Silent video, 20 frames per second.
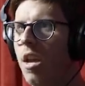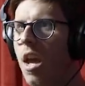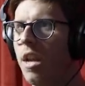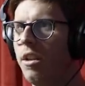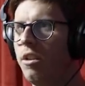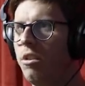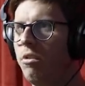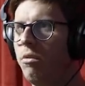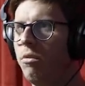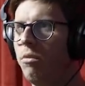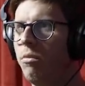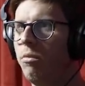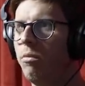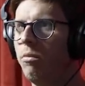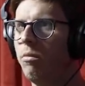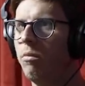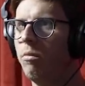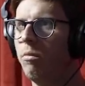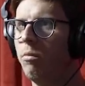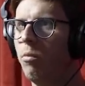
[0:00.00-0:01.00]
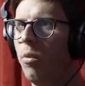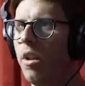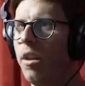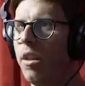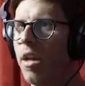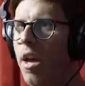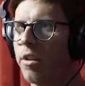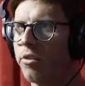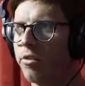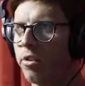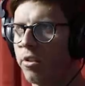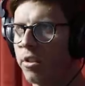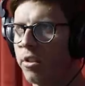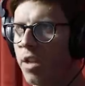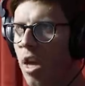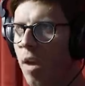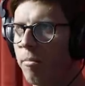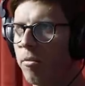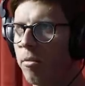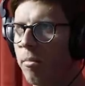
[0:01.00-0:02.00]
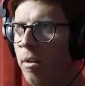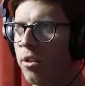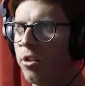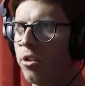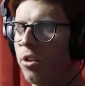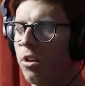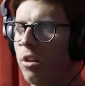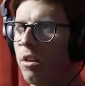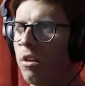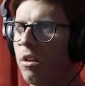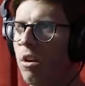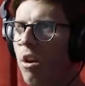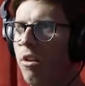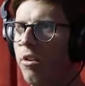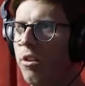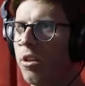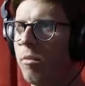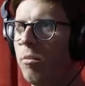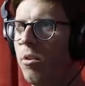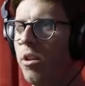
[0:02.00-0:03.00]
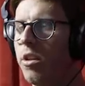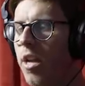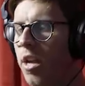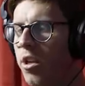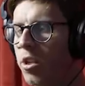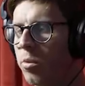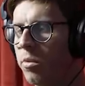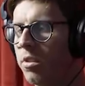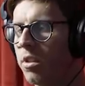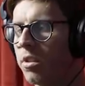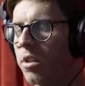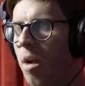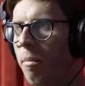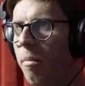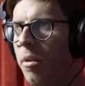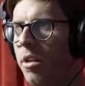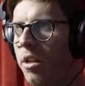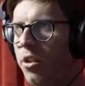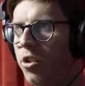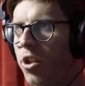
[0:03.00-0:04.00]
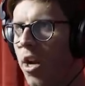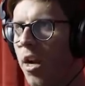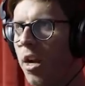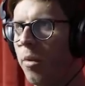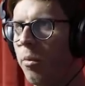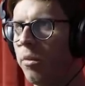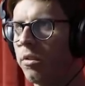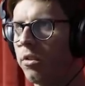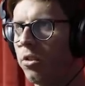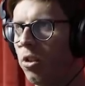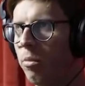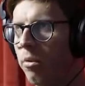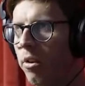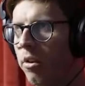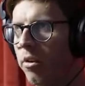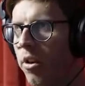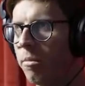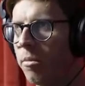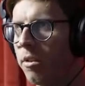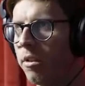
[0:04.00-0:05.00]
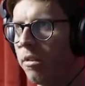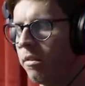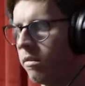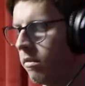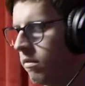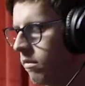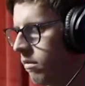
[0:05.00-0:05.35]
and you went the extra step to make sure all your communication with this company in China was super encrypted.